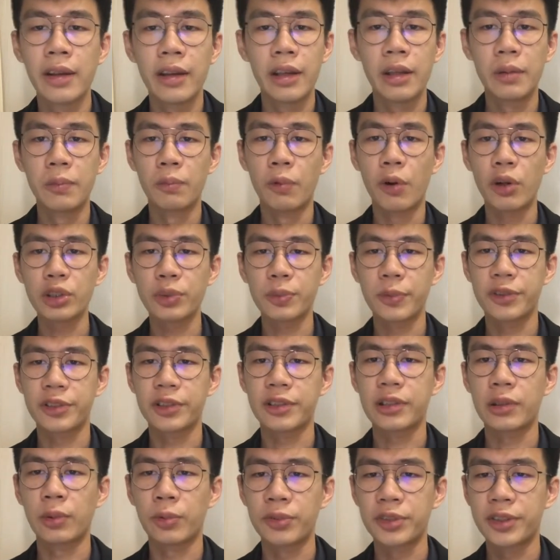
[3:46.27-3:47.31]
In Walsh
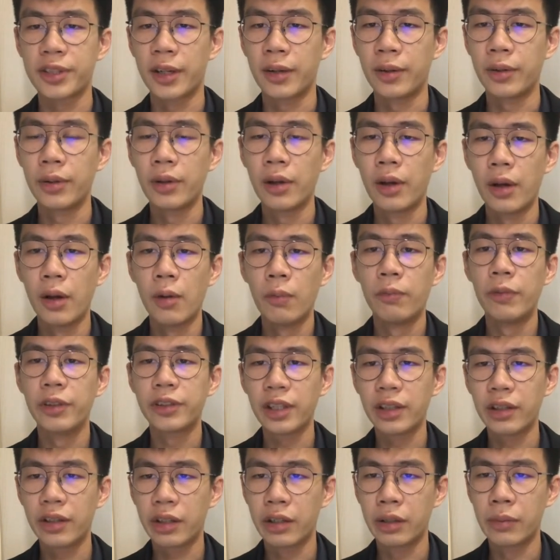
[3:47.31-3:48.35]
v. Lonsdale,
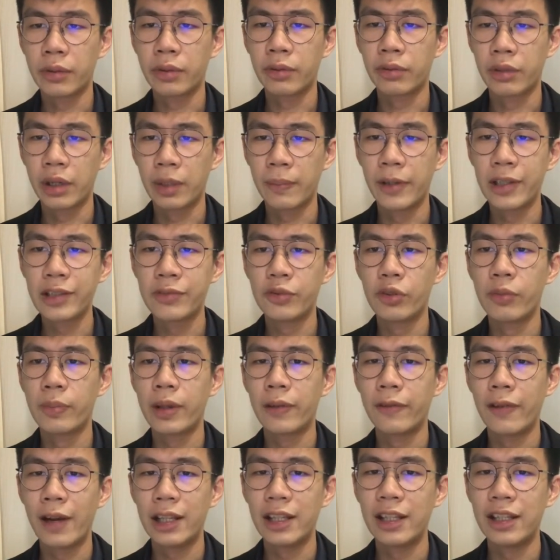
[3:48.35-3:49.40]
written agreements will be
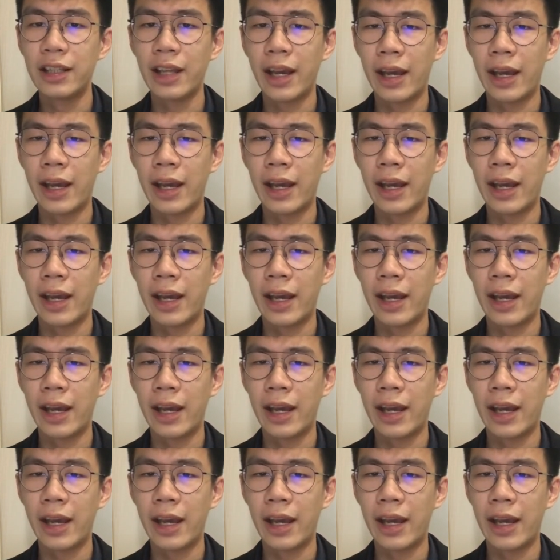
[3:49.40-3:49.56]
valid